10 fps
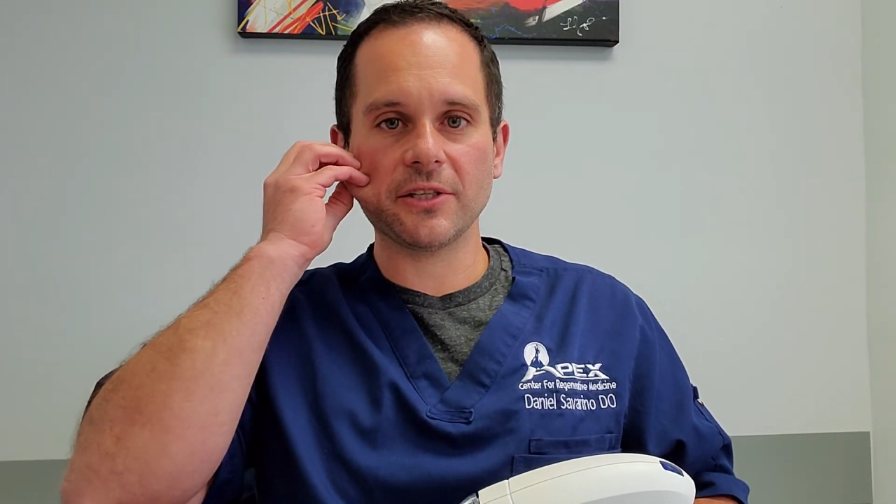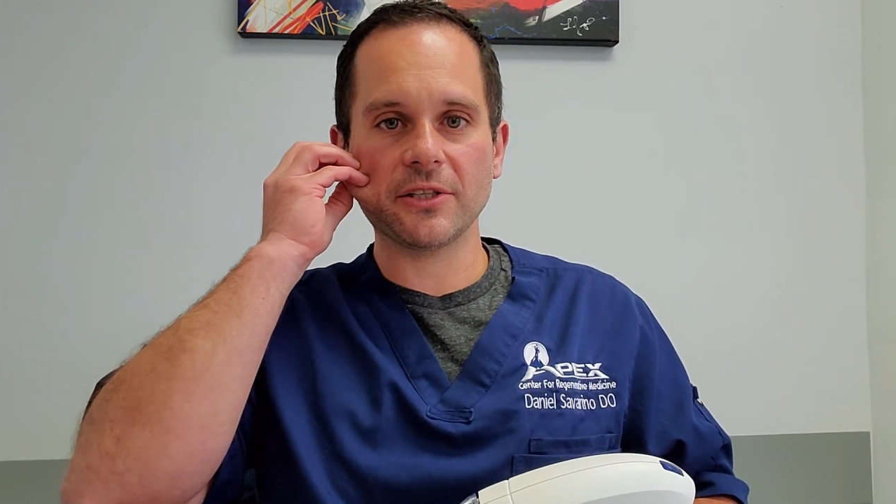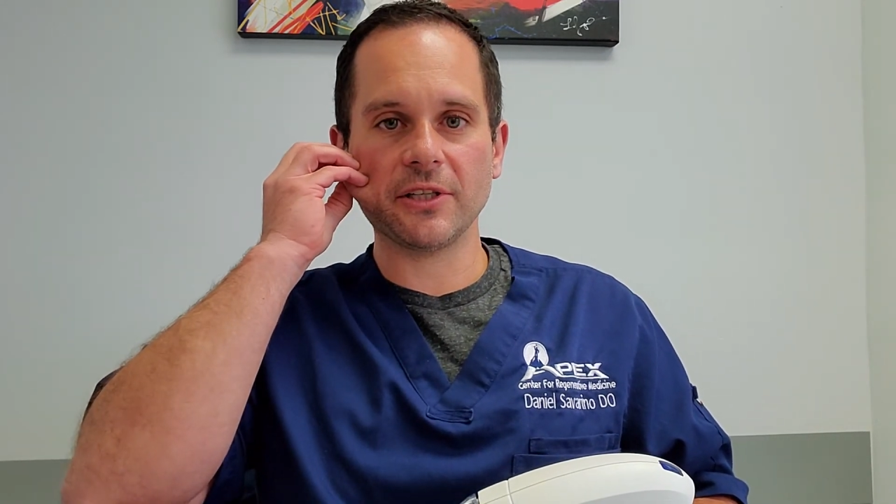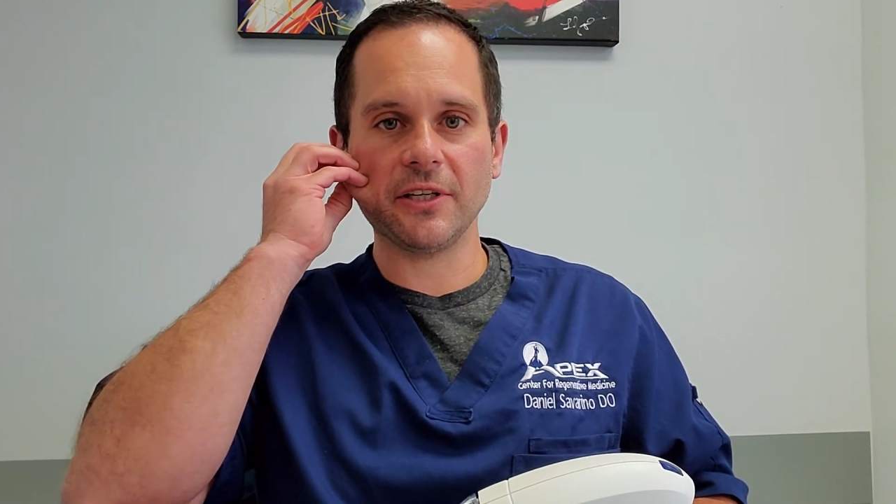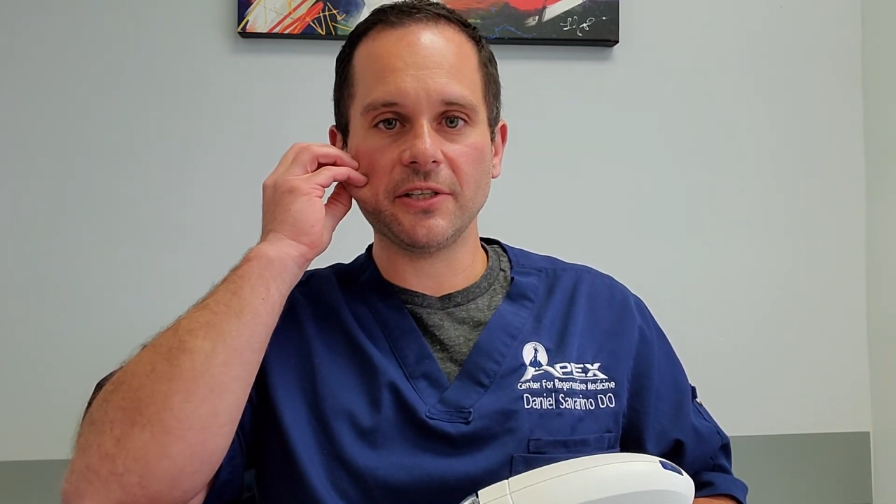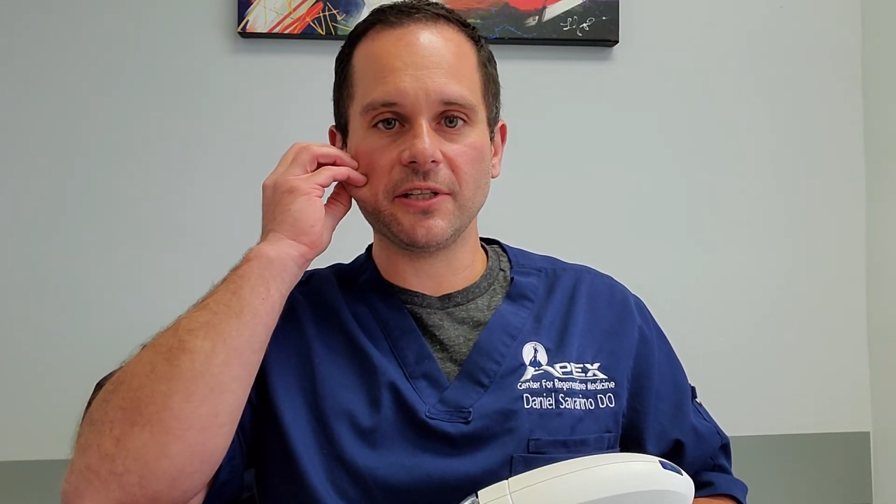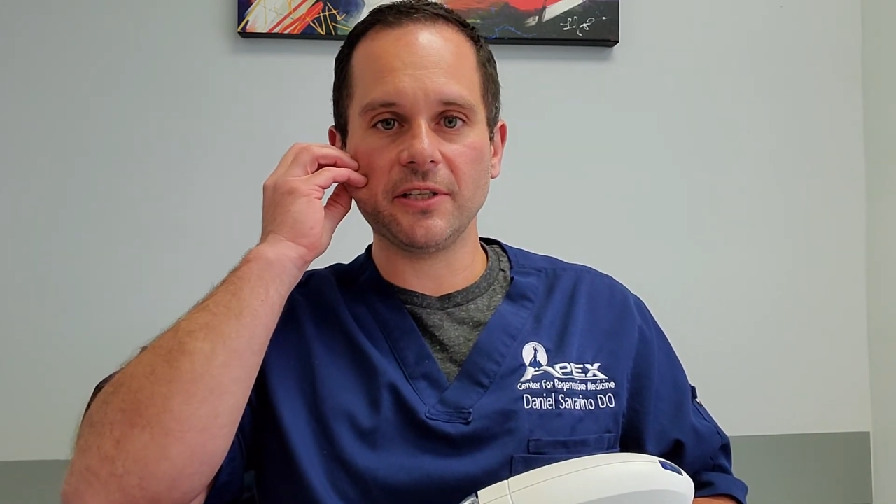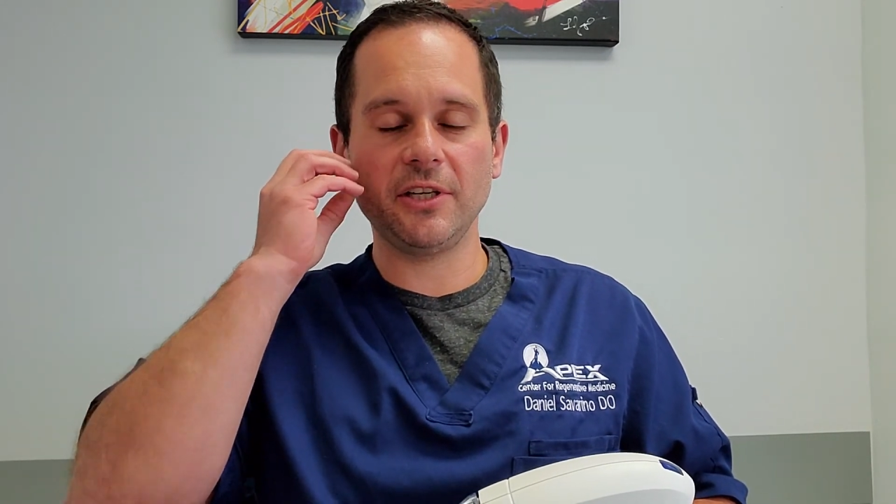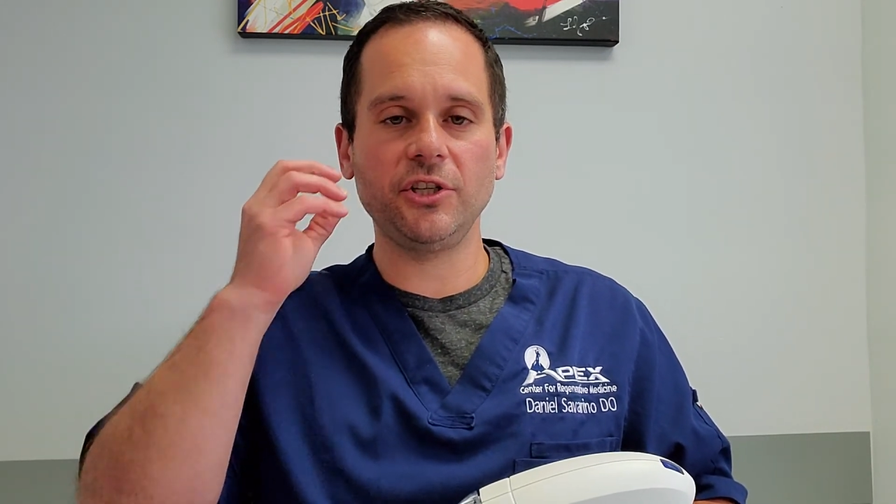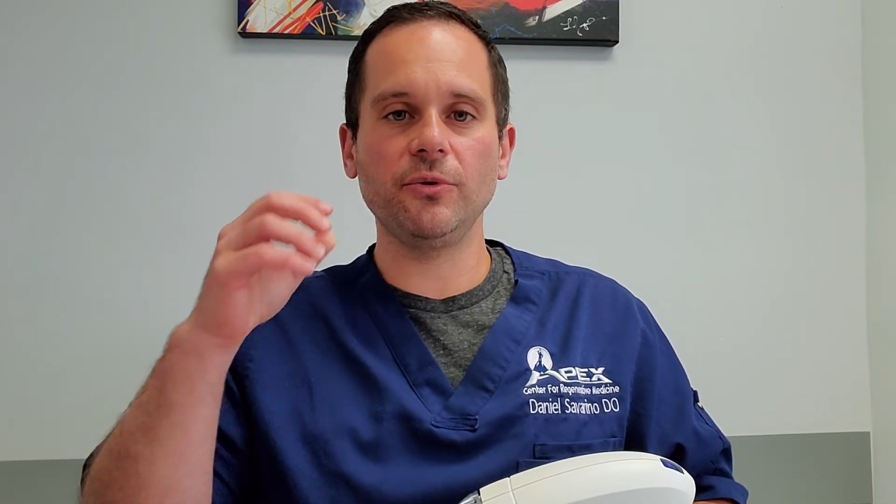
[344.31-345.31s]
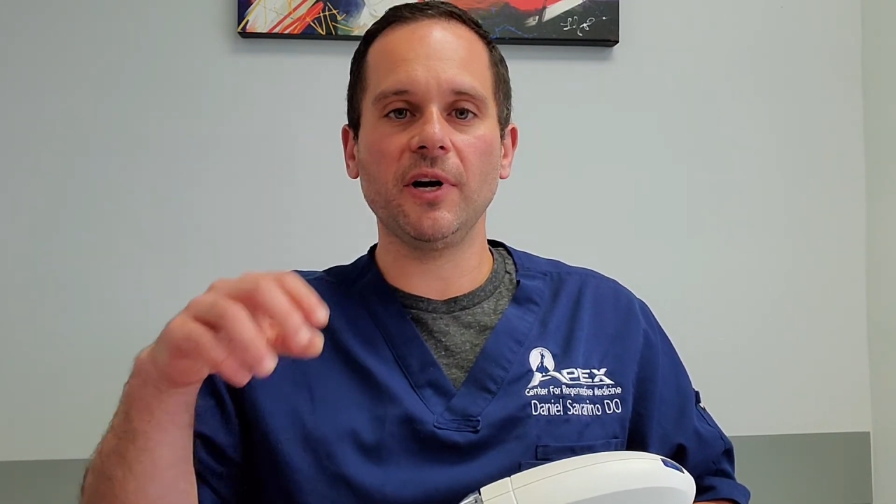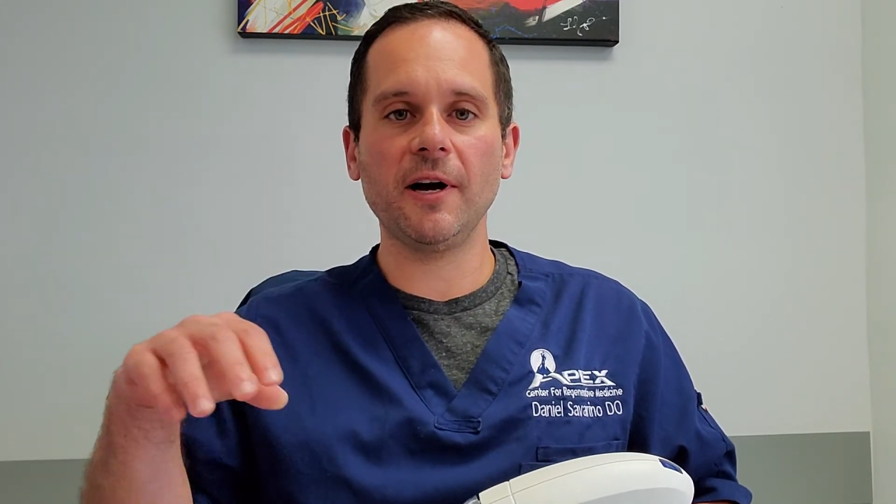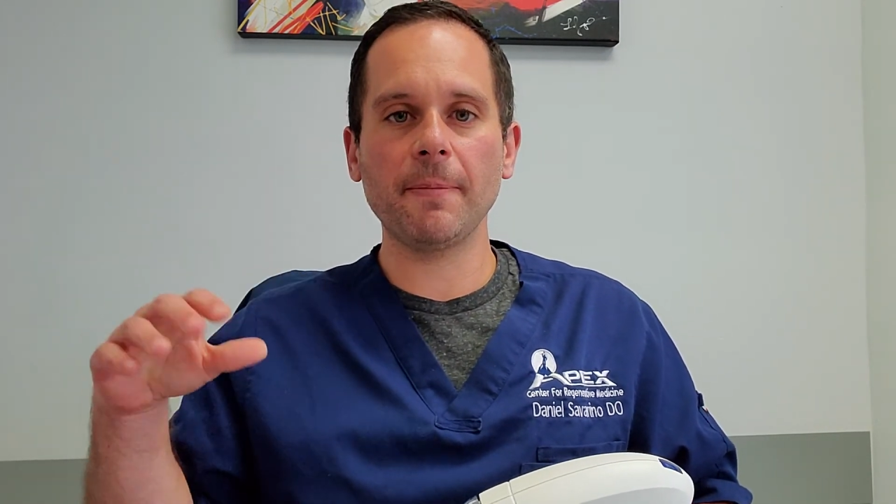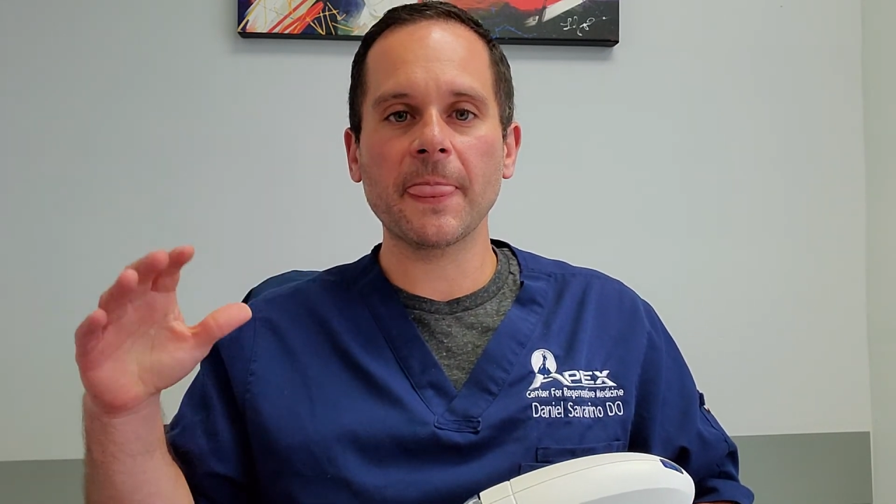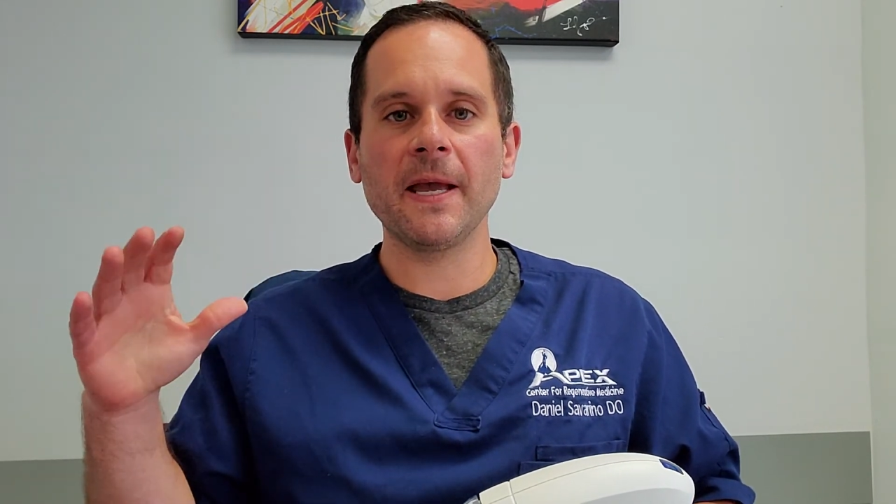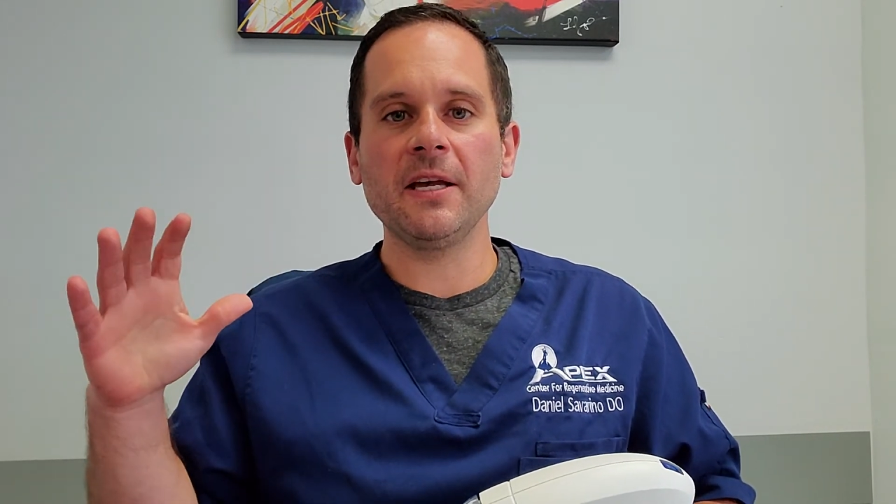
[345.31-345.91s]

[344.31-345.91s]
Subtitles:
sucks the tissue up.